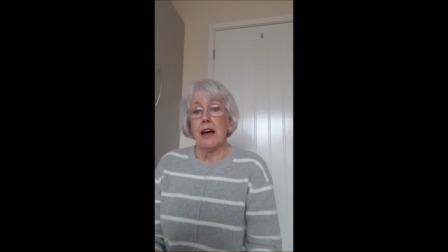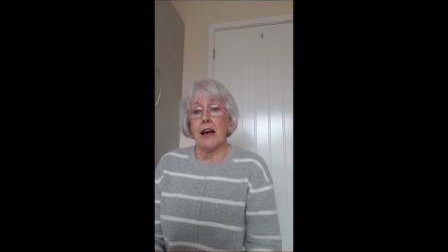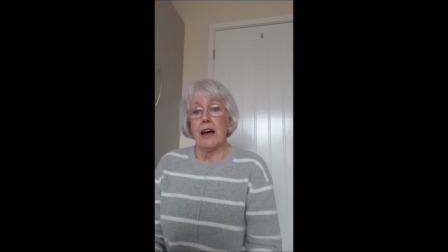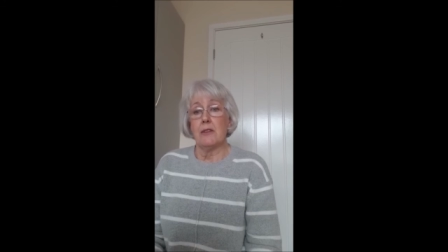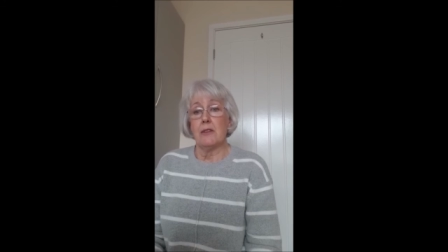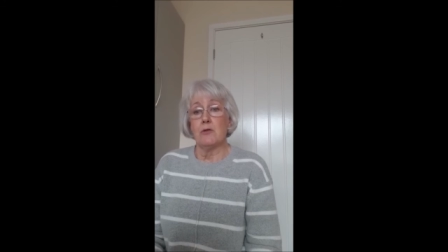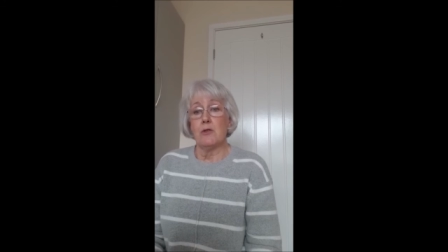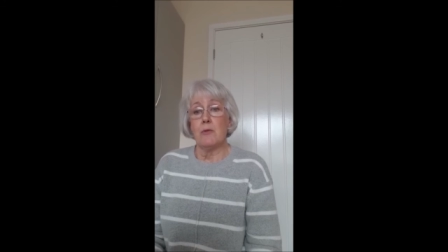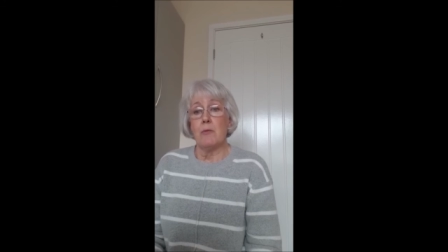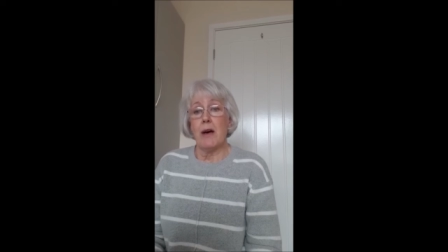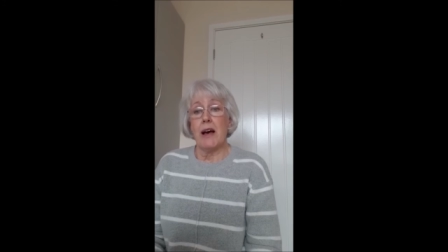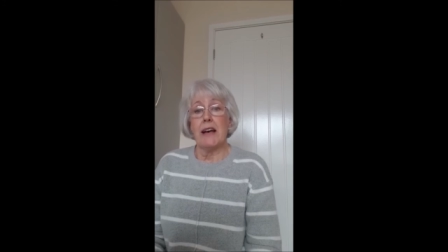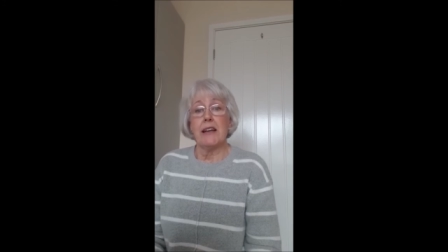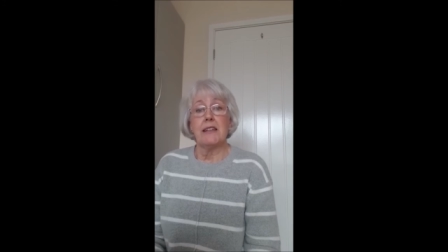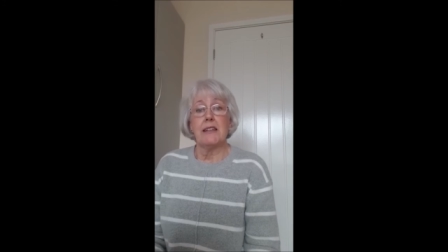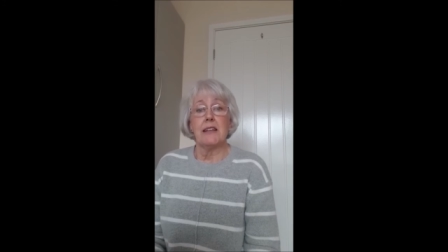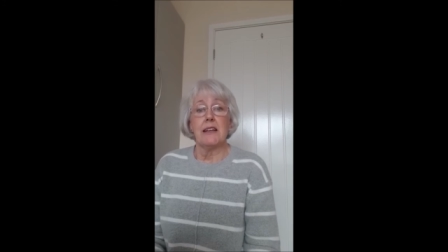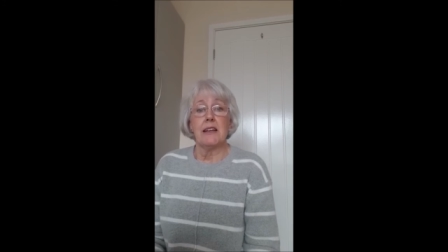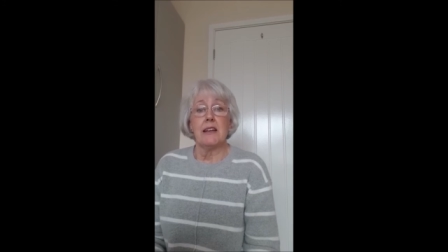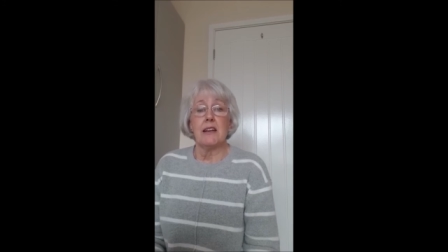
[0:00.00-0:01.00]
and
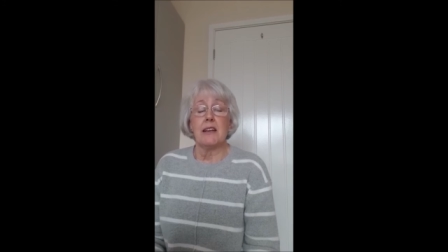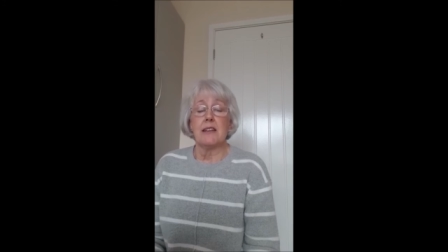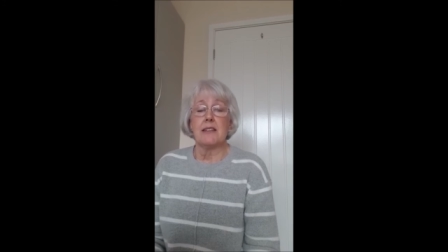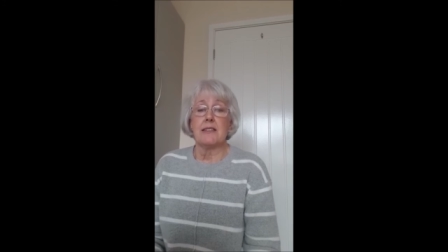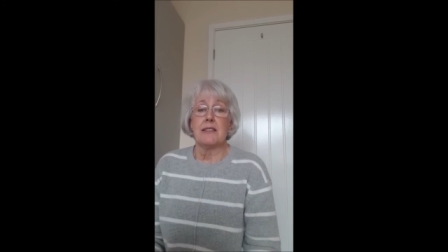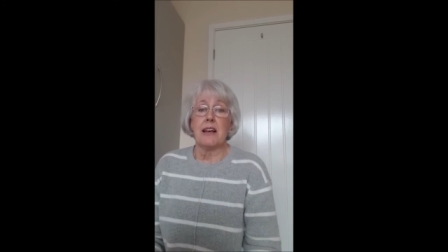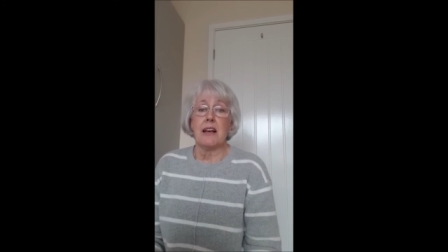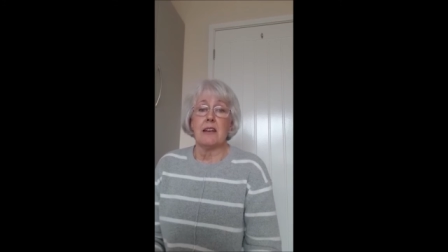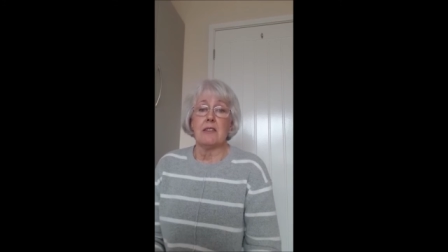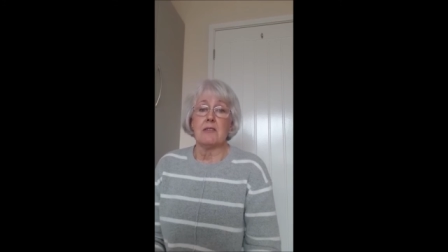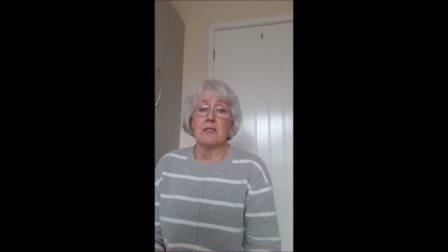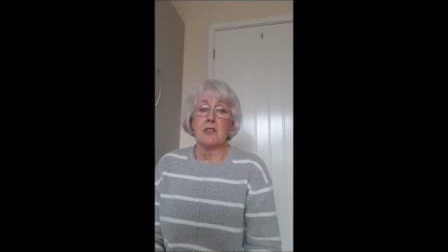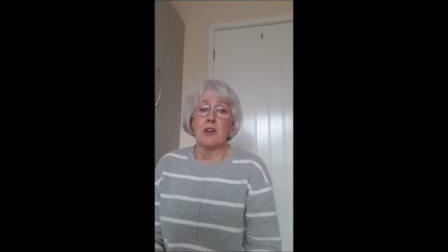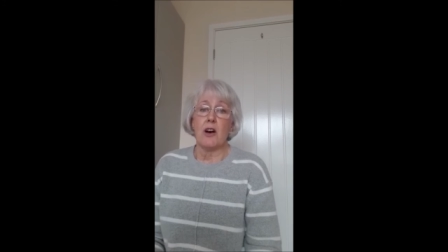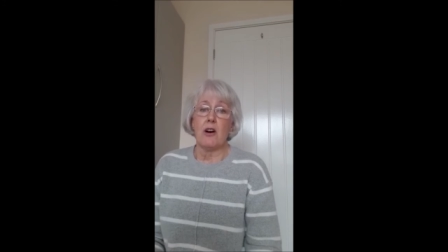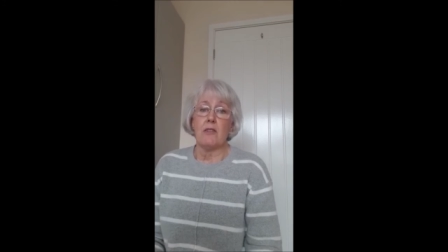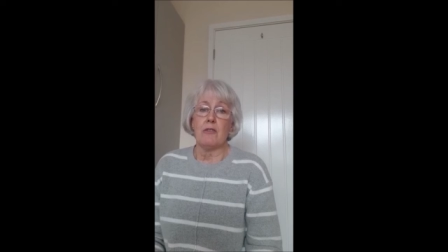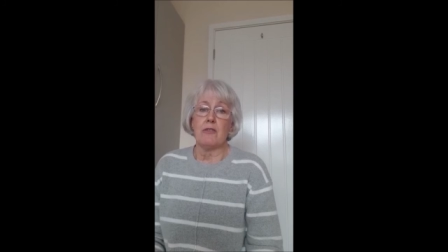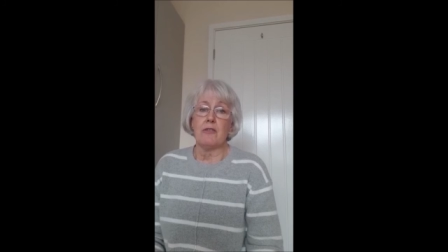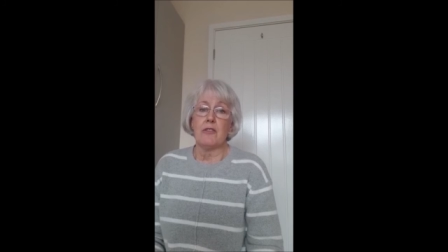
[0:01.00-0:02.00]
reminding ourselves
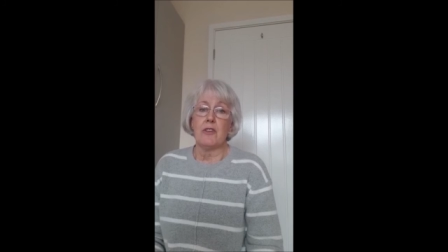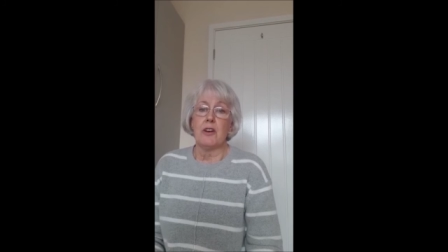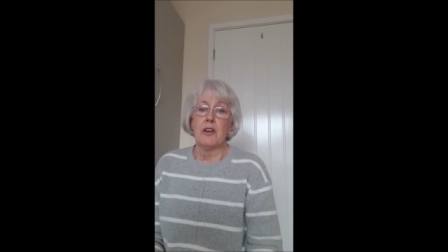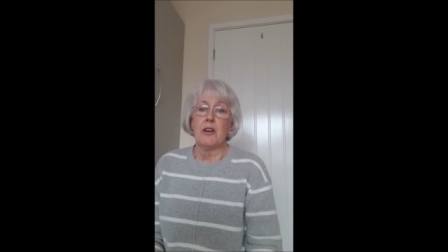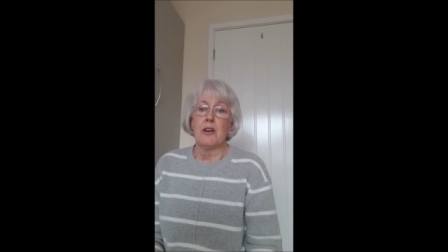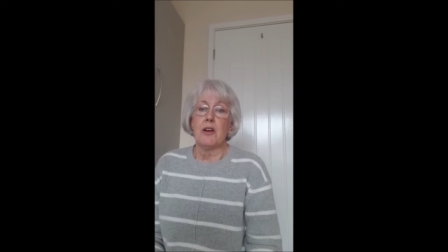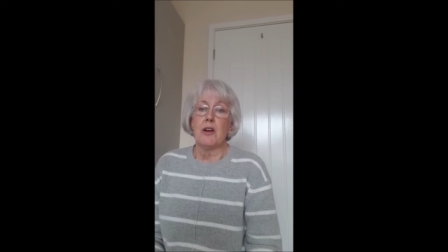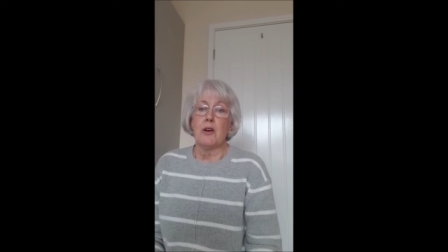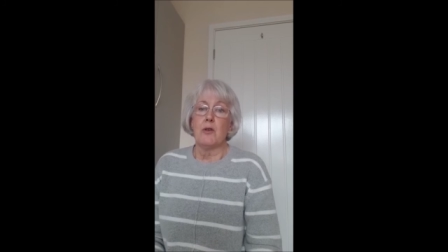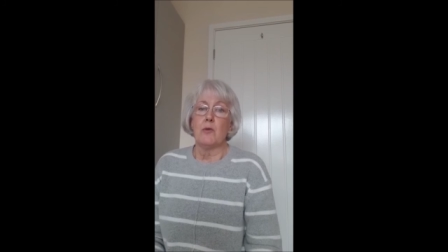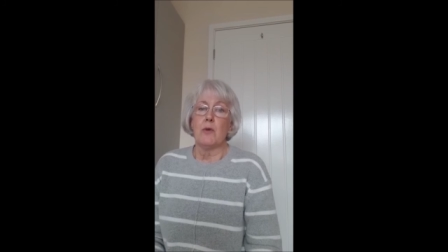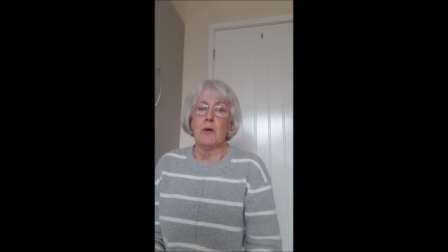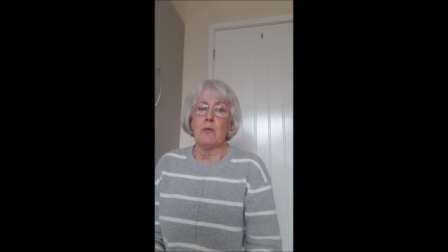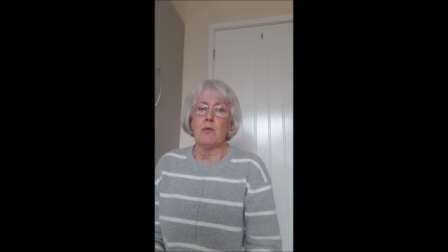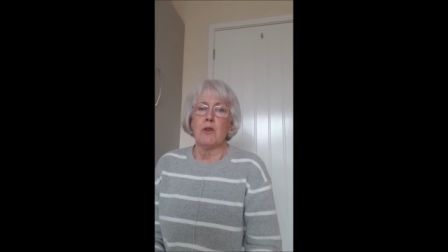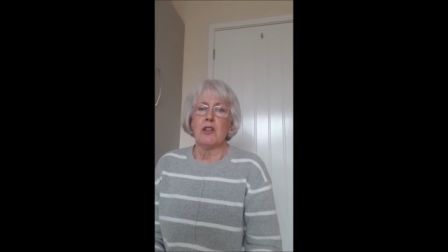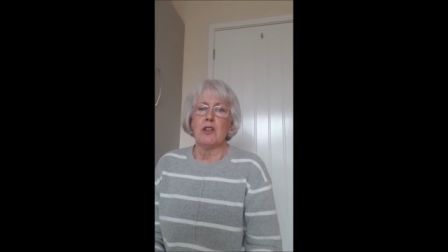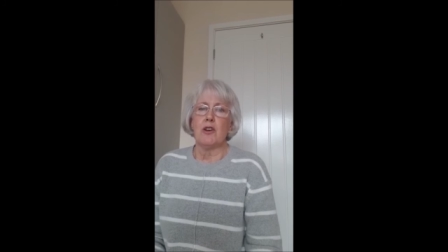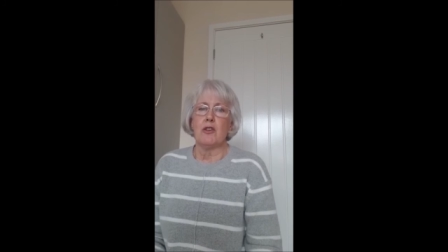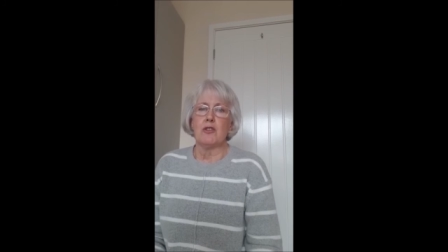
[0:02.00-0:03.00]
of when
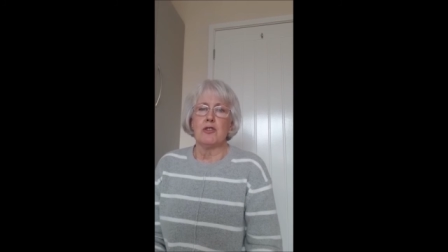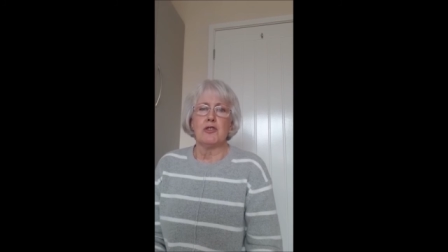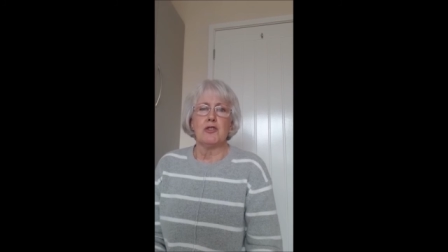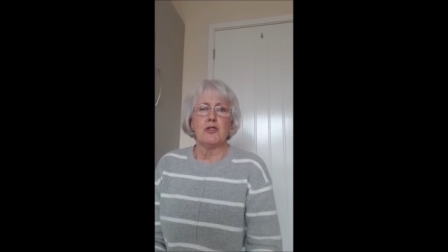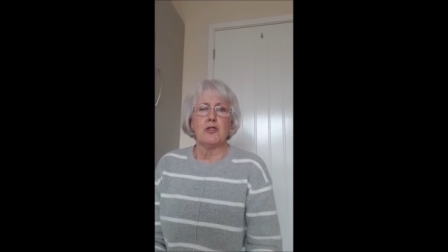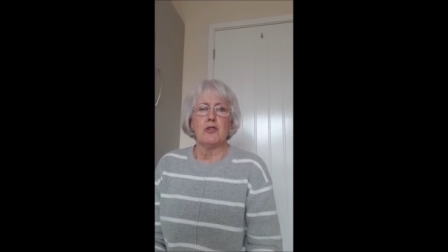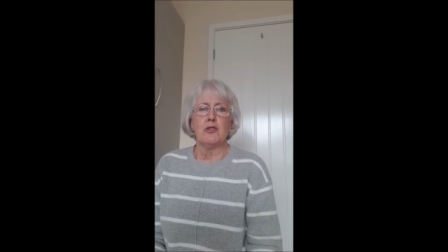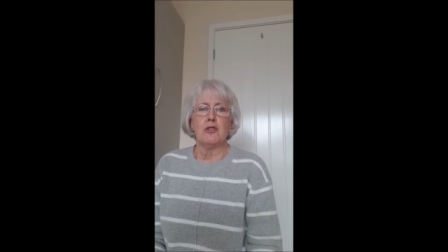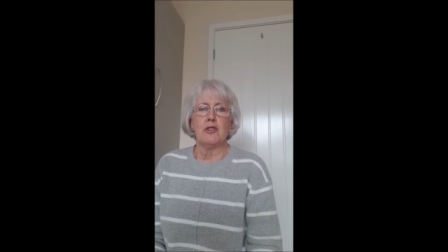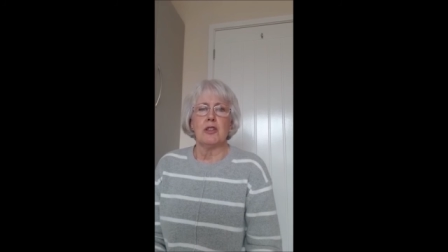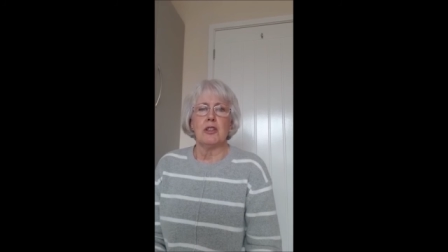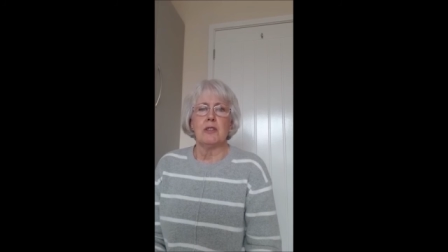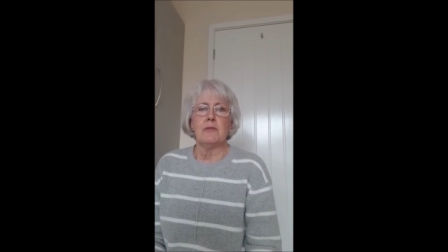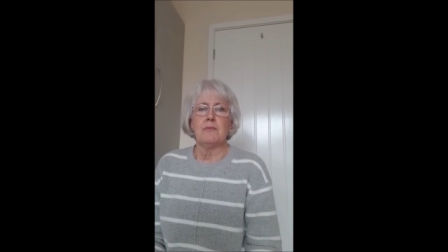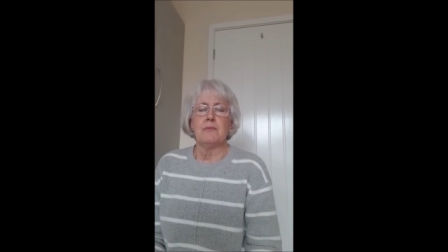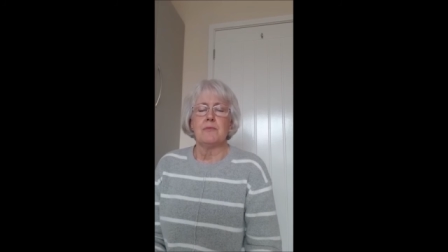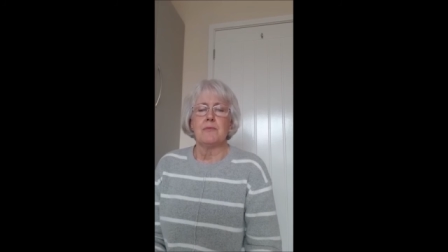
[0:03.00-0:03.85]
we're not sure